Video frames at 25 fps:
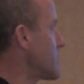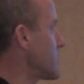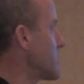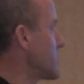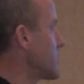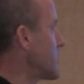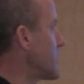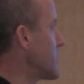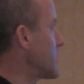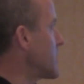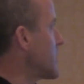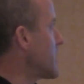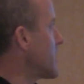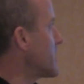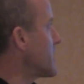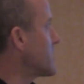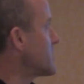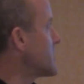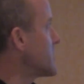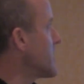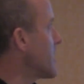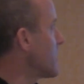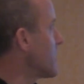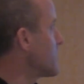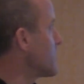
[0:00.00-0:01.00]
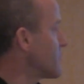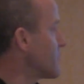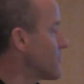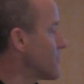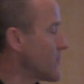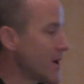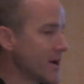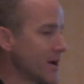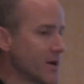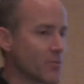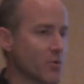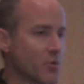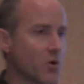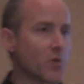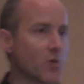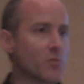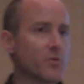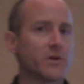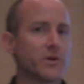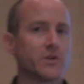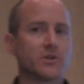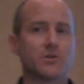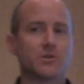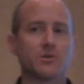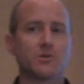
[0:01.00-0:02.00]
can help define
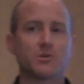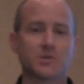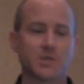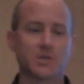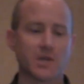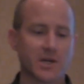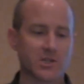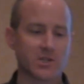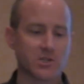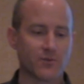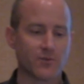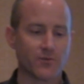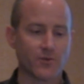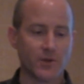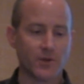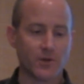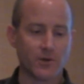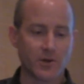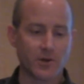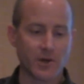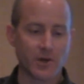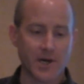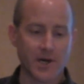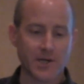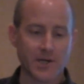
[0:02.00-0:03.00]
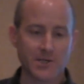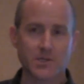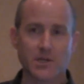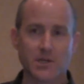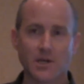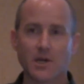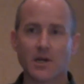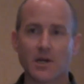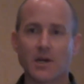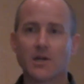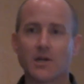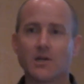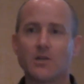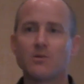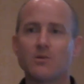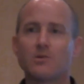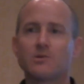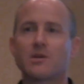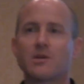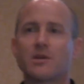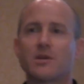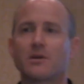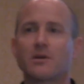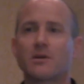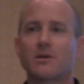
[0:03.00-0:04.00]
appropriate shoe selection for you guys
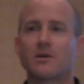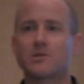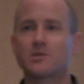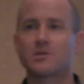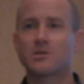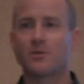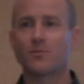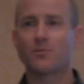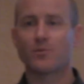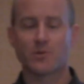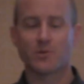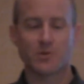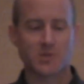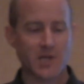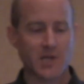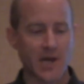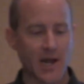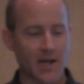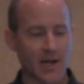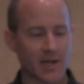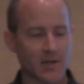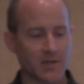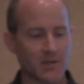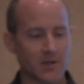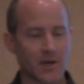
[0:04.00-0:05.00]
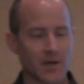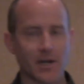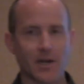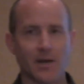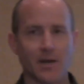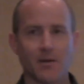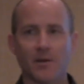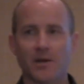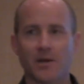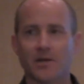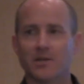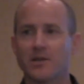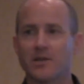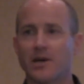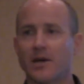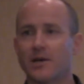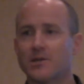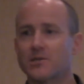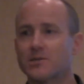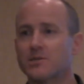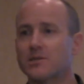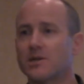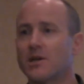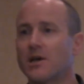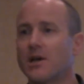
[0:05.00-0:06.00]
using simple static and dynamic
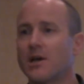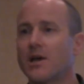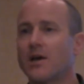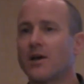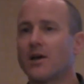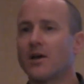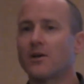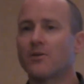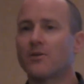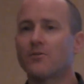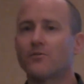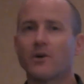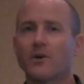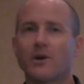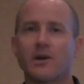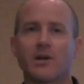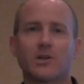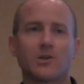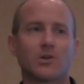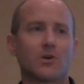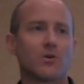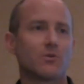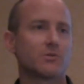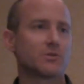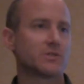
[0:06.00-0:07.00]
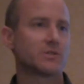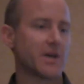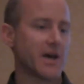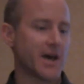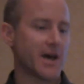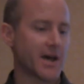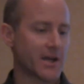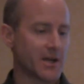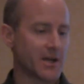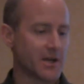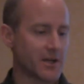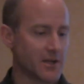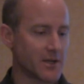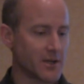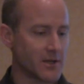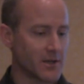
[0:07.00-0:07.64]
tests, very low tech,